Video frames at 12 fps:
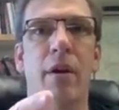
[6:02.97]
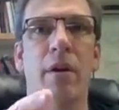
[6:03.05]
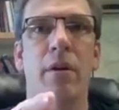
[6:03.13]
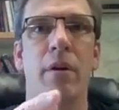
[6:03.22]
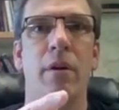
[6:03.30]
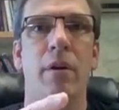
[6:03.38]

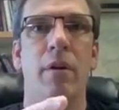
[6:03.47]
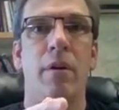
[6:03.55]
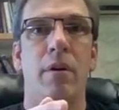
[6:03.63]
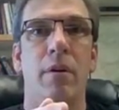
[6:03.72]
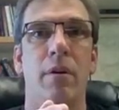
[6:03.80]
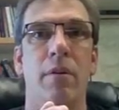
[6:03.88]
their
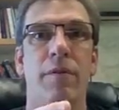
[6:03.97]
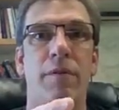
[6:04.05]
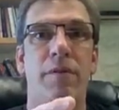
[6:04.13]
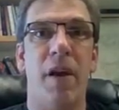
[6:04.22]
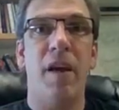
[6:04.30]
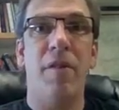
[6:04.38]

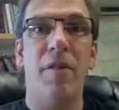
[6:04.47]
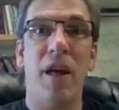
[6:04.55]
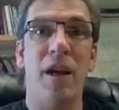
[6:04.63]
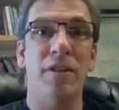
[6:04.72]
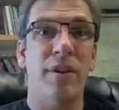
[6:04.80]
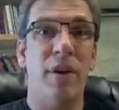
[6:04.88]
faith
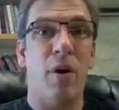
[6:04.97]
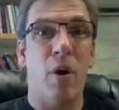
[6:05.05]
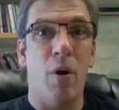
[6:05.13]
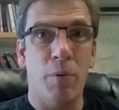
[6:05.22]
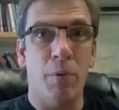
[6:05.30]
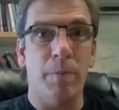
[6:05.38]
as their
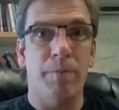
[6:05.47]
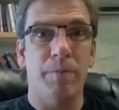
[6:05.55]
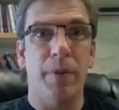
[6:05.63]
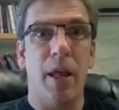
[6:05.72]
own